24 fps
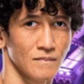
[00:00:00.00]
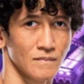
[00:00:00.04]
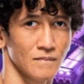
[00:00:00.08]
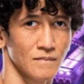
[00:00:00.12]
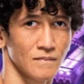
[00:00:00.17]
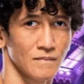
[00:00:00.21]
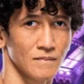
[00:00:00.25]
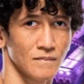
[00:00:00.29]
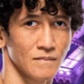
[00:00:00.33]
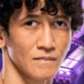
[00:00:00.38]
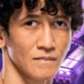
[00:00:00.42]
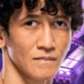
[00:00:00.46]

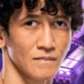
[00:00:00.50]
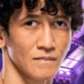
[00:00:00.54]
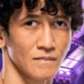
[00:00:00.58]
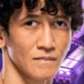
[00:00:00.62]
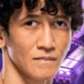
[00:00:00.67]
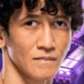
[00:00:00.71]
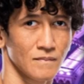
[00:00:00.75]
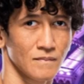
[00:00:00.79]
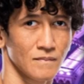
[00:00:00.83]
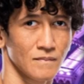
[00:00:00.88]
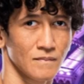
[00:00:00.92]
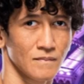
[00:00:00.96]

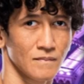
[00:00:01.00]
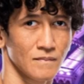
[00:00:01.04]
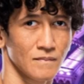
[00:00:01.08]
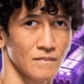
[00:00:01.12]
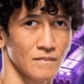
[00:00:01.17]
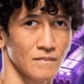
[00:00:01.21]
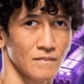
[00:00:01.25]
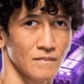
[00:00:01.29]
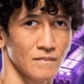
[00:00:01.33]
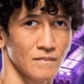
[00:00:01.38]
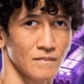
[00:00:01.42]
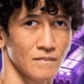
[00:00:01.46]

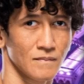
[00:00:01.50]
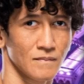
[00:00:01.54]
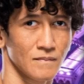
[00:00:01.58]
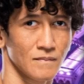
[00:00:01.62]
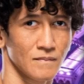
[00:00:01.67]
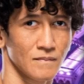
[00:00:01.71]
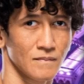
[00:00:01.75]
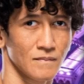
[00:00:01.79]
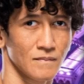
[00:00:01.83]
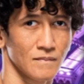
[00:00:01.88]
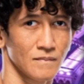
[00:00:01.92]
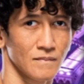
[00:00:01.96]

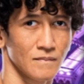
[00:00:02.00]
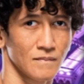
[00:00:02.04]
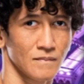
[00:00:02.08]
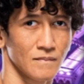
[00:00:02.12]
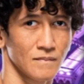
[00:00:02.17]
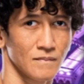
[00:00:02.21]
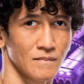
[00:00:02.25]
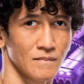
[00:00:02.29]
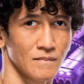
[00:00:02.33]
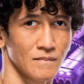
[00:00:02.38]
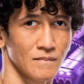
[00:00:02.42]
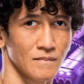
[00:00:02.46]

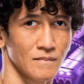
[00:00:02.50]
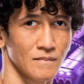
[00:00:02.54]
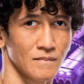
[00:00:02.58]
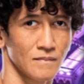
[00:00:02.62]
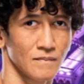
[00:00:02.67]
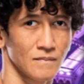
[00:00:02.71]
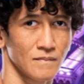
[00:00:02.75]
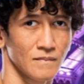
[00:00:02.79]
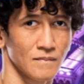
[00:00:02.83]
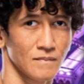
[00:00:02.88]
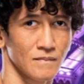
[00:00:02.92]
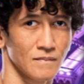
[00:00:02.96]

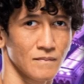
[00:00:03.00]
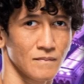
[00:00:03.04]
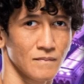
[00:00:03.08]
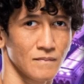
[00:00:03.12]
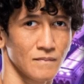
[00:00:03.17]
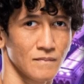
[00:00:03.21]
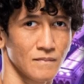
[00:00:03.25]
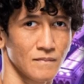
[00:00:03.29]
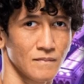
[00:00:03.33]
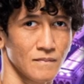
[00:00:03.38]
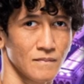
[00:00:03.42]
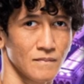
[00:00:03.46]

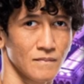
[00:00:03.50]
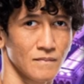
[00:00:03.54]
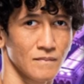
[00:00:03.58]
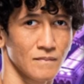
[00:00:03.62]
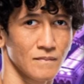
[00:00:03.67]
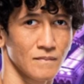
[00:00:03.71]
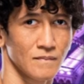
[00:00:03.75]
(silent)